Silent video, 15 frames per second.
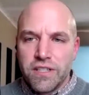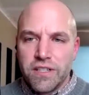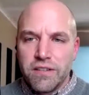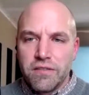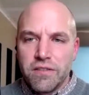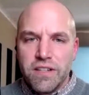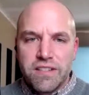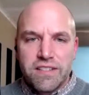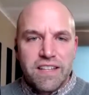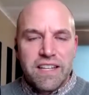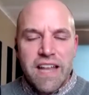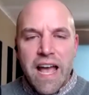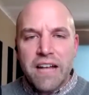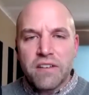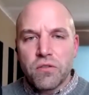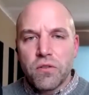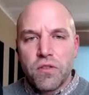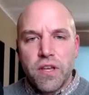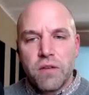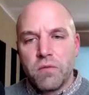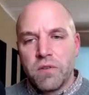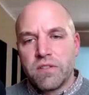And it's the natural
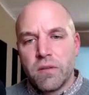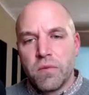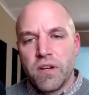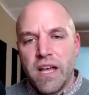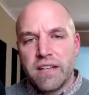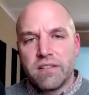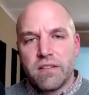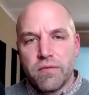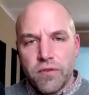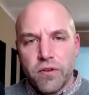thing when someone has to